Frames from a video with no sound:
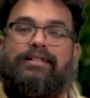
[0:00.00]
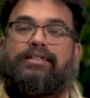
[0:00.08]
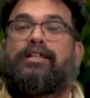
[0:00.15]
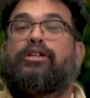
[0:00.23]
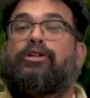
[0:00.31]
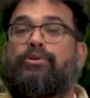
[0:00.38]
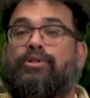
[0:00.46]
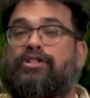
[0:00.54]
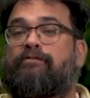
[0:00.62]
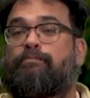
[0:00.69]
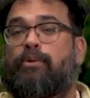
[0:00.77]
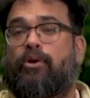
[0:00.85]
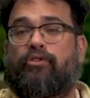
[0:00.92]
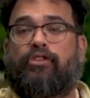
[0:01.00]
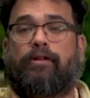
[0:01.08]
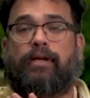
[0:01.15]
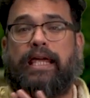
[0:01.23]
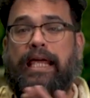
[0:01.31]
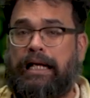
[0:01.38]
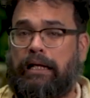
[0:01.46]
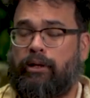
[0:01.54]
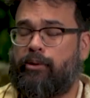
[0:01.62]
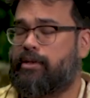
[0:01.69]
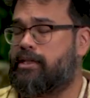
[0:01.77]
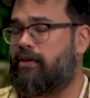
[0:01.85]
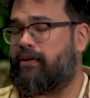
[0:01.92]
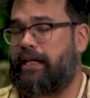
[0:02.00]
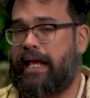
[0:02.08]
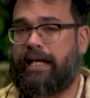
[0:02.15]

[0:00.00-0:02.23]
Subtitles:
The use of both the inclusive and